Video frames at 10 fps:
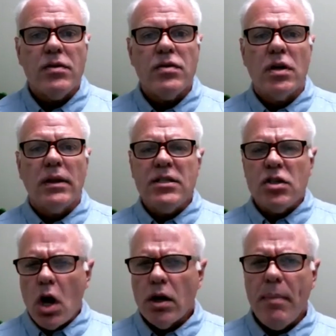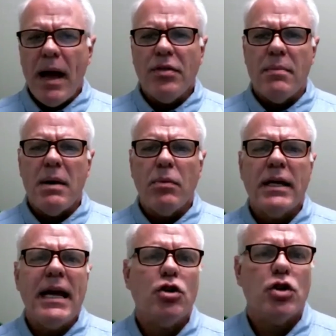So let's talk about the Memory
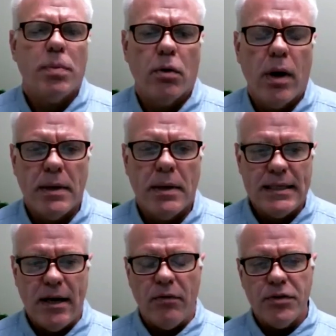Connections program itself.